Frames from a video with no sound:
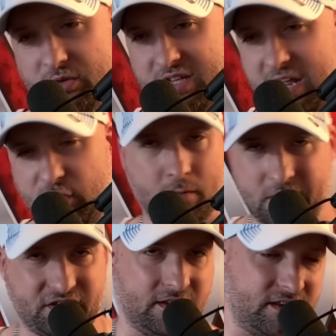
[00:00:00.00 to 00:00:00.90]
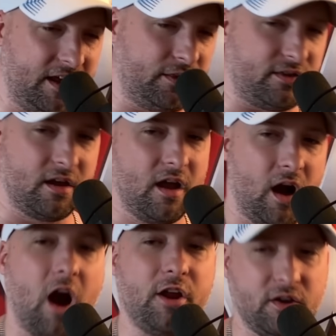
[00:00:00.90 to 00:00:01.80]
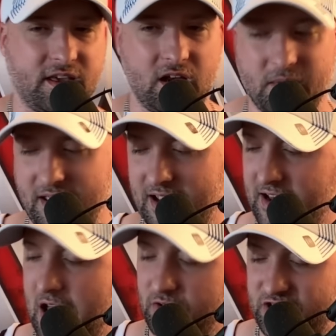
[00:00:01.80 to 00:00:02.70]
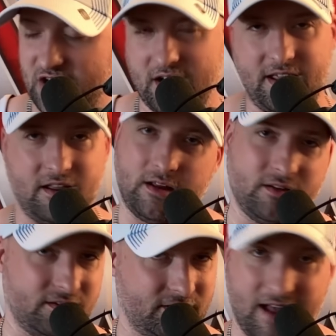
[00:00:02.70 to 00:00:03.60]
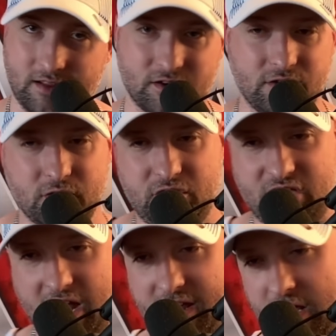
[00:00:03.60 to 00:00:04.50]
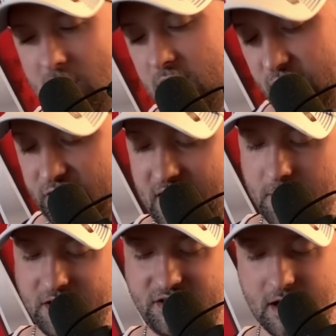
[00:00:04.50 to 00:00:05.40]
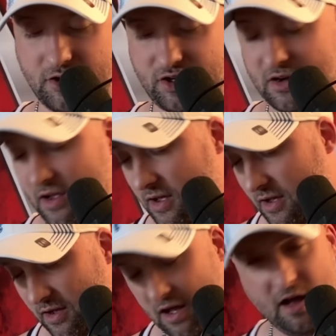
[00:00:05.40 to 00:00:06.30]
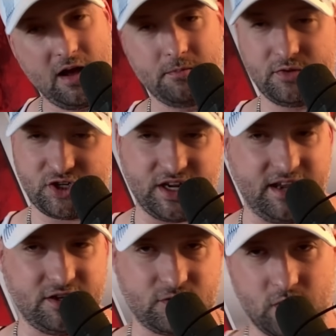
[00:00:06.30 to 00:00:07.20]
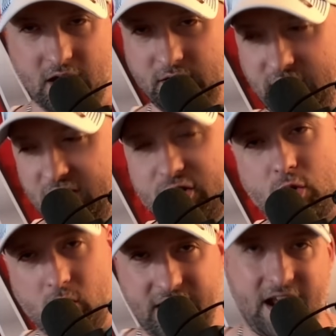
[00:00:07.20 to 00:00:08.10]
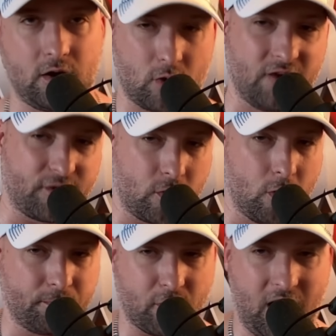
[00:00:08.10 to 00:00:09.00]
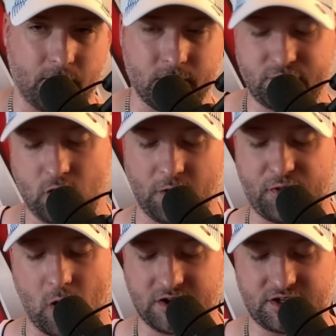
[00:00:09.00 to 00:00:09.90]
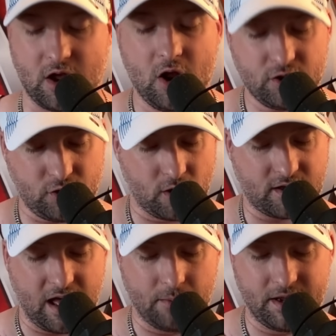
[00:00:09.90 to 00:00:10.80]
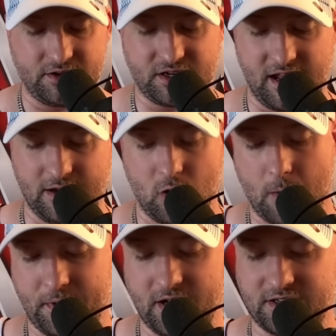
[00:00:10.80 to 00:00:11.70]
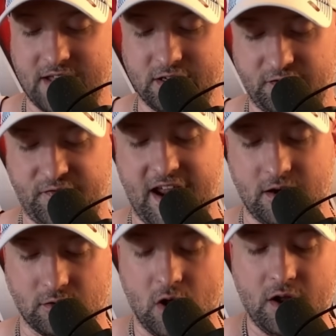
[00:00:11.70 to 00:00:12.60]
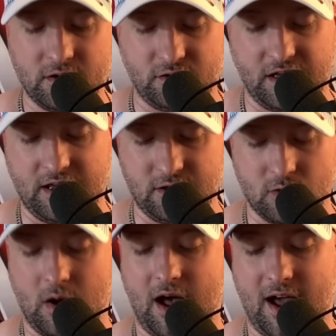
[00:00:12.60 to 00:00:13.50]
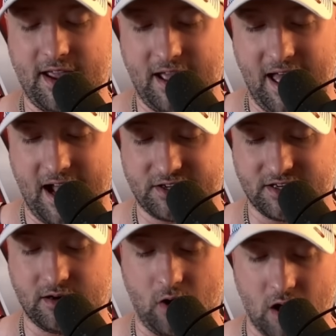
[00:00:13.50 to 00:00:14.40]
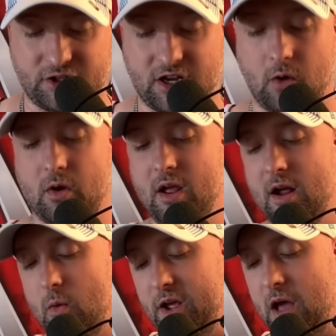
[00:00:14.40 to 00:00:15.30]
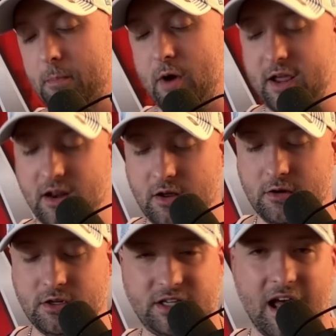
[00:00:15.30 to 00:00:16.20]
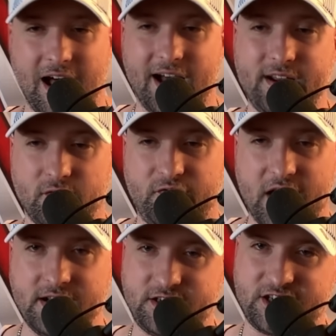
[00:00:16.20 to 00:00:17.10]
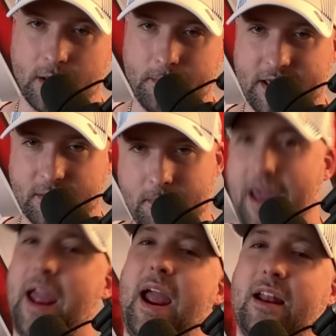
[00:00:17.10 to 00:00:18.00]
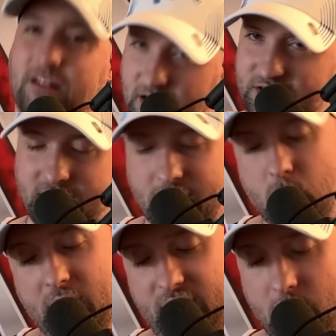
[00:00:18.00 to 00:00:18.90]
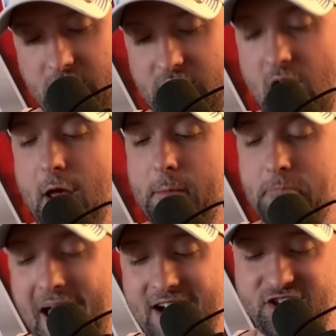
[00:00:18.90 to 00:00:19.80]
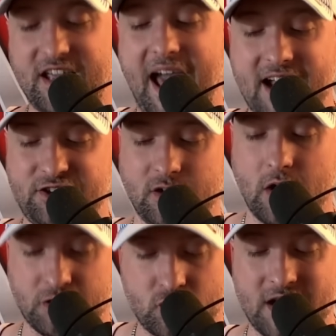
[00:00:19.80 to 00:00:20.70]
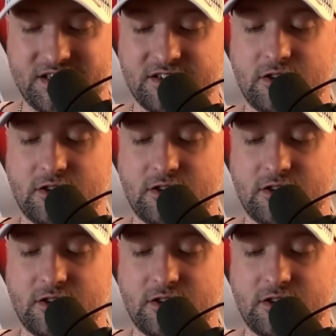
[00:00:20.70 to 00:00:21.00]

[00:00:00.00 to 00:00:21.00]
teeth or missing teeth? Are you kidding me? And now Sonny, not looking too sunny for Tammy Cinch. She's really the creator of her own problems. Your thoughts, your comments, and your opinions on this fatal DUI accident. Also, we got breaking news on Vince McMahon. Listen to this one, viewers. Max Caster addresses